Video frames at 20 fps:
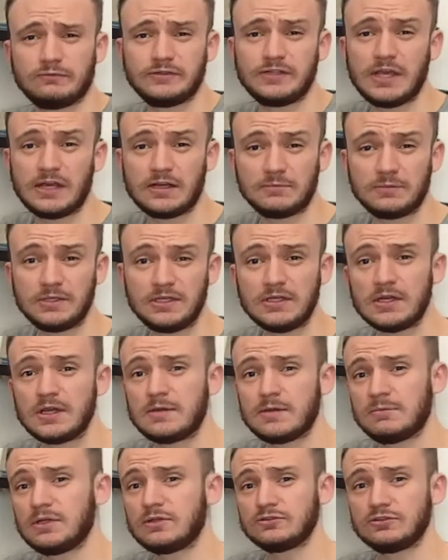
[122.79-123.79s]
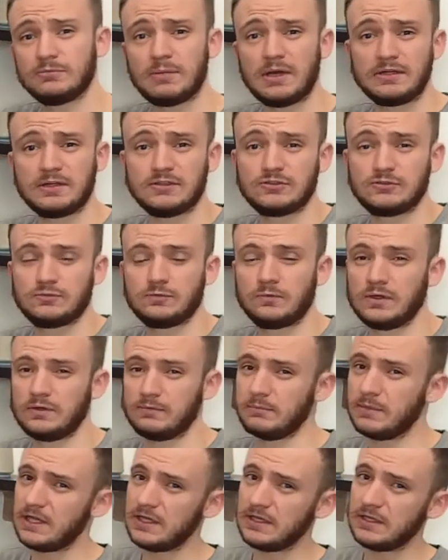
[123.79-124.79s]
the enemy because the banners were
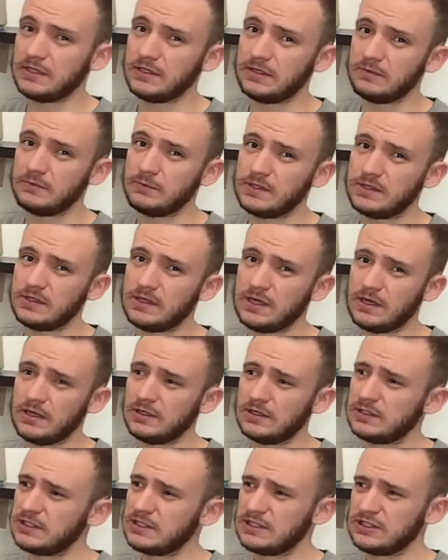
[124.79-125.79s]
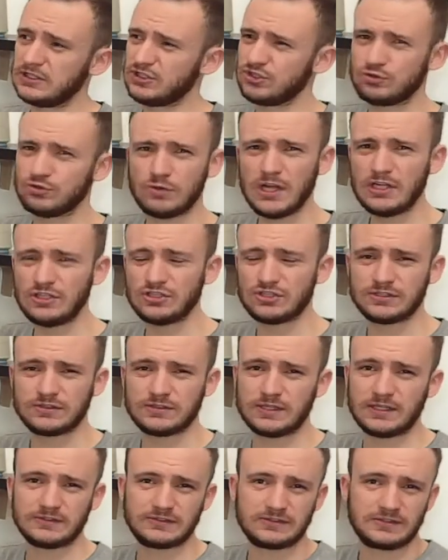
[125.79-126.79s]
made with a strange
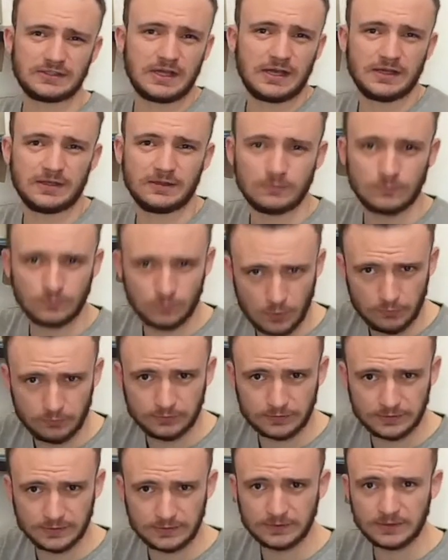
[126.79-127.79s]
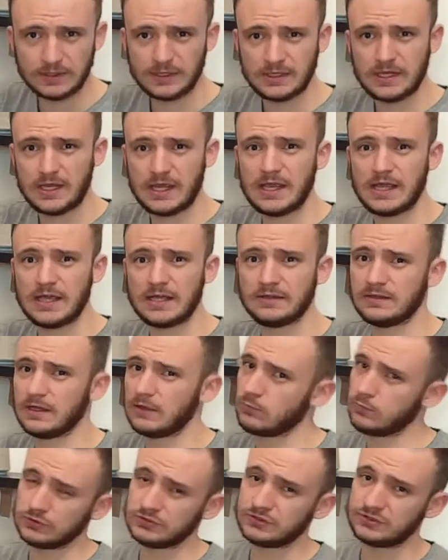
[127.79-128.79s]
textile woven and
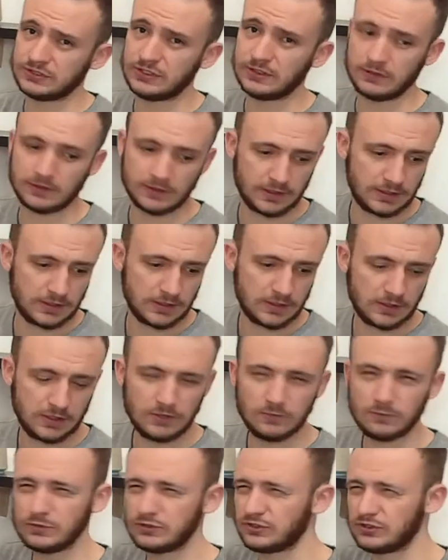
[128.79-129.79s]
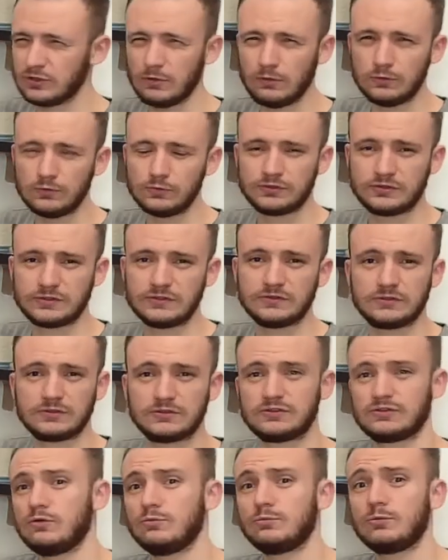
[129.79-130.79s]
that was silk. It was so lucent,
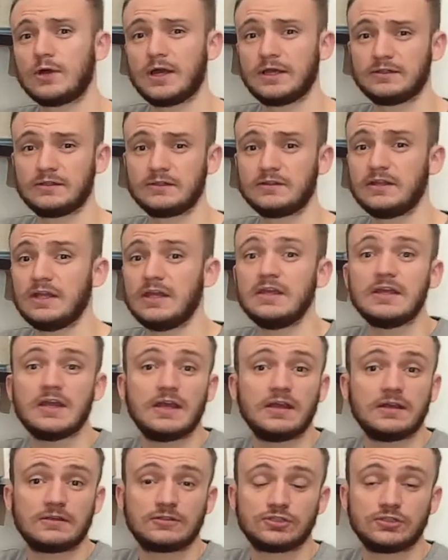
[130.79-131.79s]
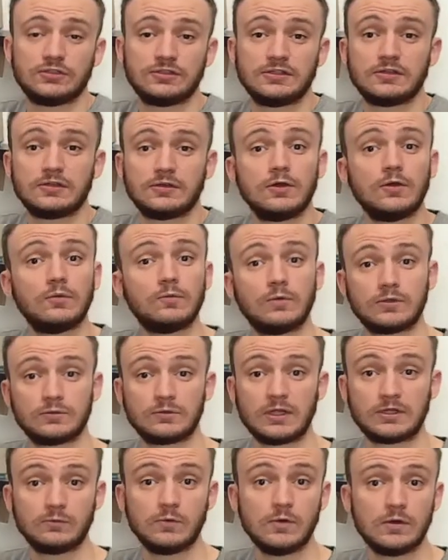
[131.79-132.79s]
so bright, they actually didn't know what
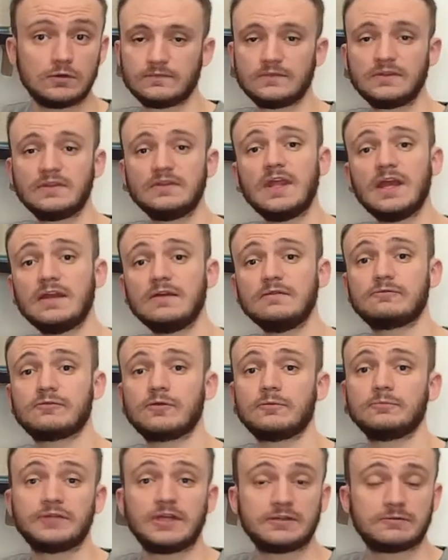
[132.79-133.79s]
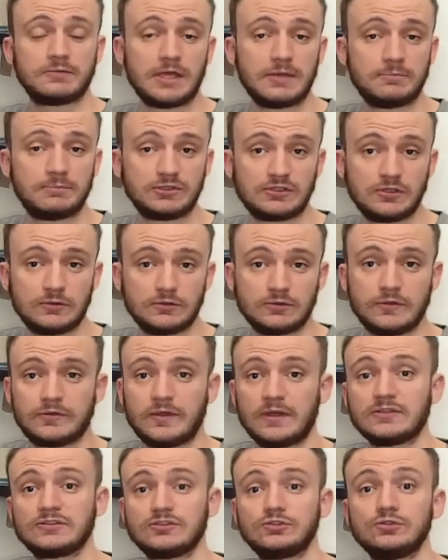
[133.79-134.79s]
that was. Then from that episode,
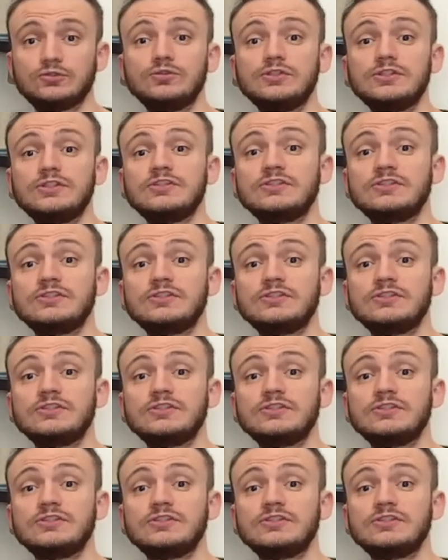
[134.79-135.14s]
thanks to the